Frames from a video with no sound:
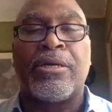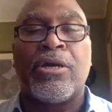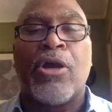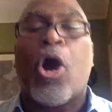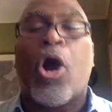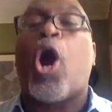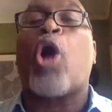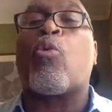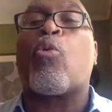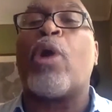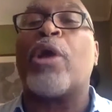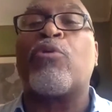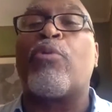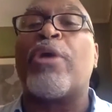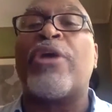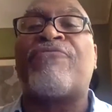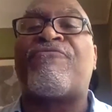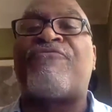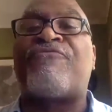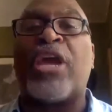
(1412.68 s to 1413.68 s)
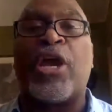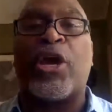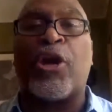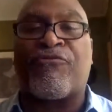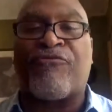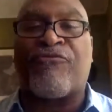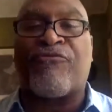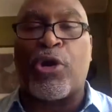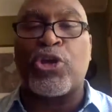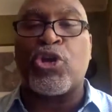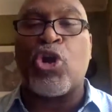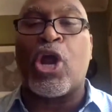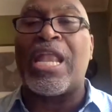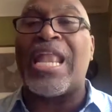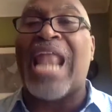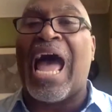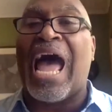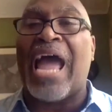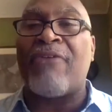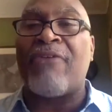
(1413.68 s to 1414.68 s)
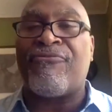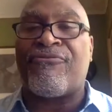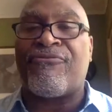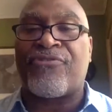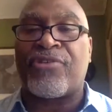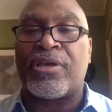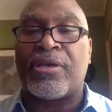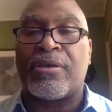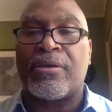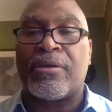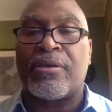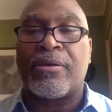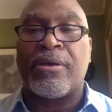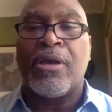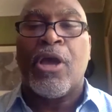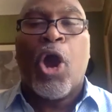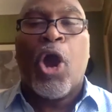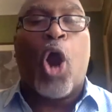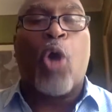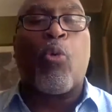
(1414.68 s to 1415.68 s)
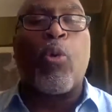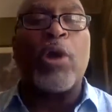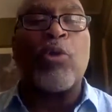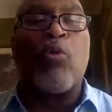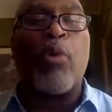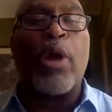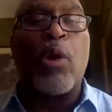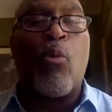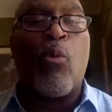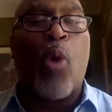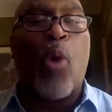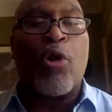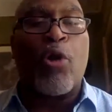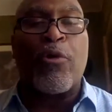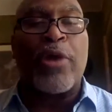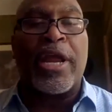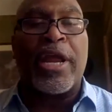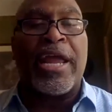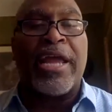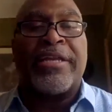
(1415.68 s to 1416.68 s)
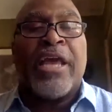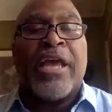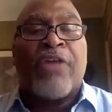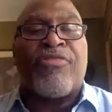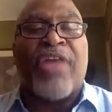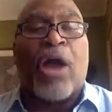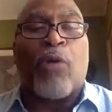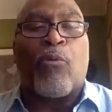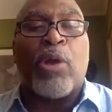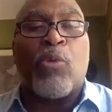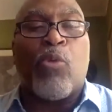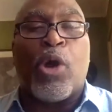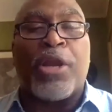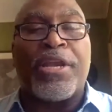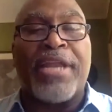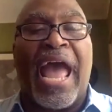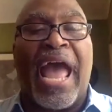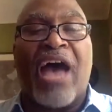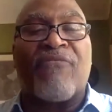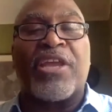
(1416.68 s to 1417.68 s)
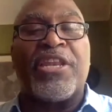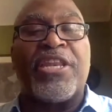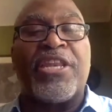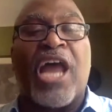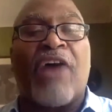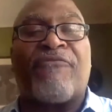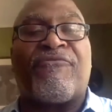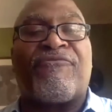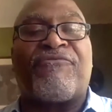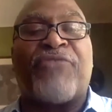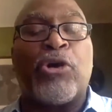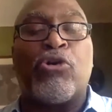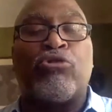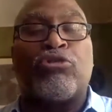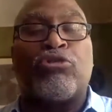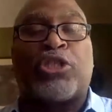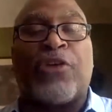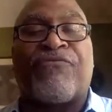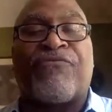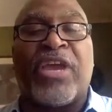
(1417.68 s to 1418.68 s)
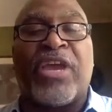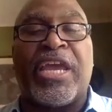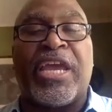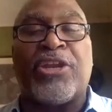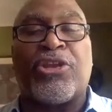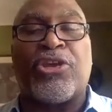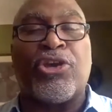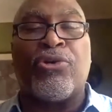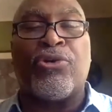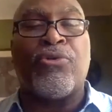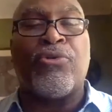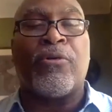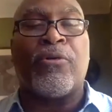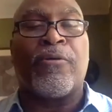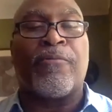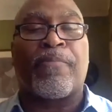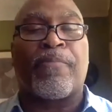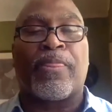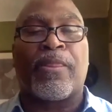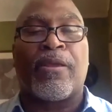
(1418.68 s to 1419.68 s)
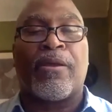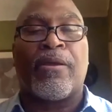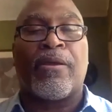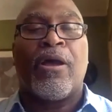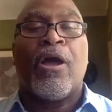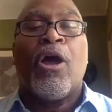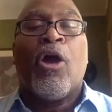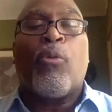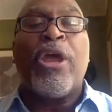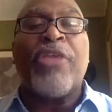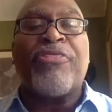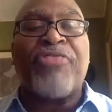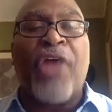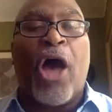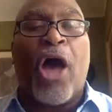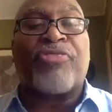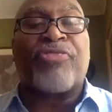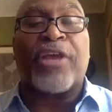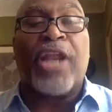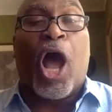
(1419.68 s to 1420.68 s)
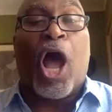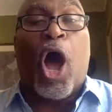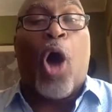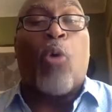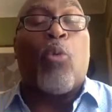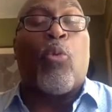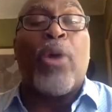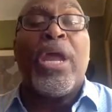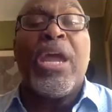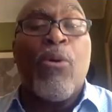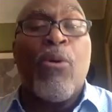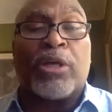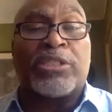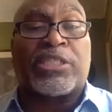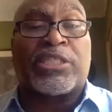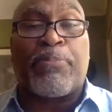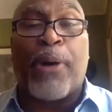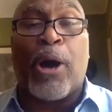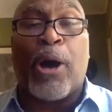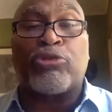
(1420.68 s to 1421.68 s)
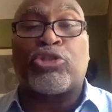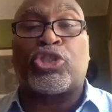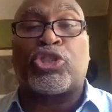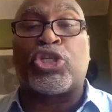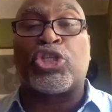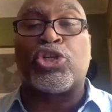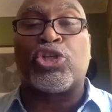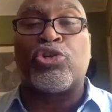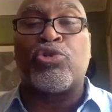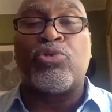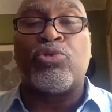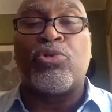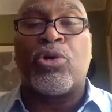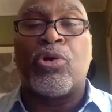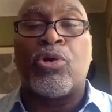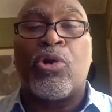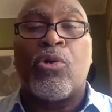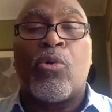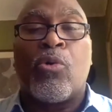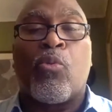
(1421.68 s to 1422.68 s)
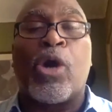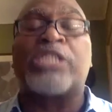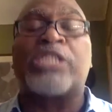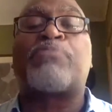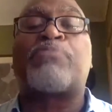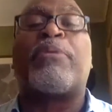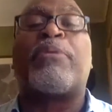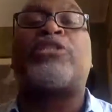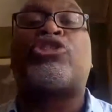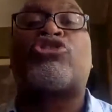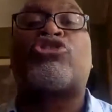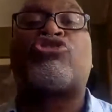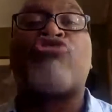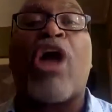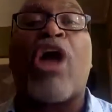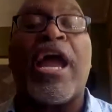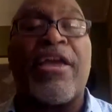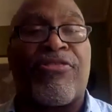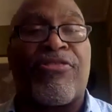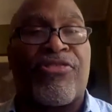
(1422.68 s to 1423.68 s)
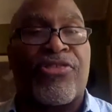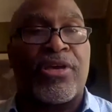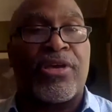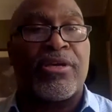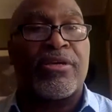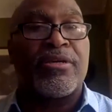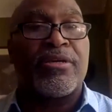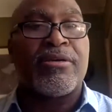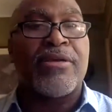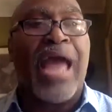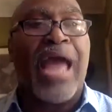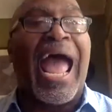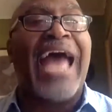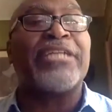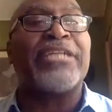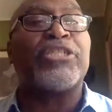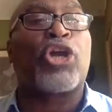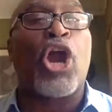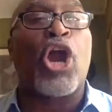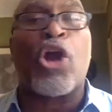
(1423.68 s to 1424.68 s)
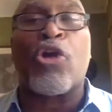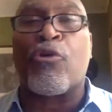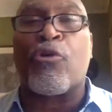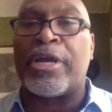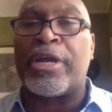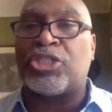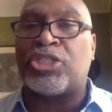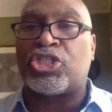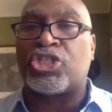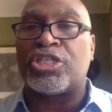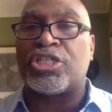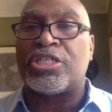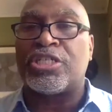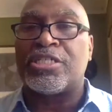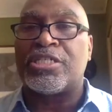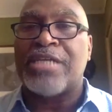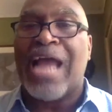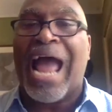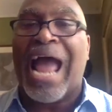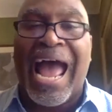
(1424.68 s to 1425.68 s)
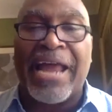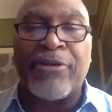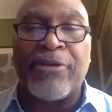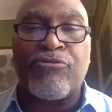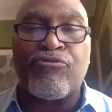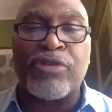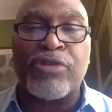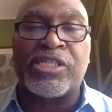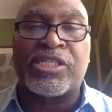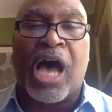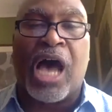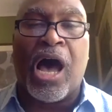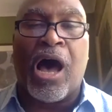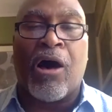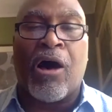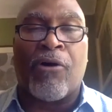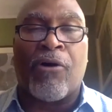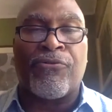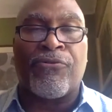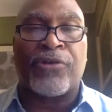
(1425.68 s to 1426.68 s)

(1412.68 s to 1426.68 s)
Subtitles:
or when we feared for your life, or when we worried that we wouldn't have enough food to feed you. We thought that all we were supposed to do was be strength and courage and resolve.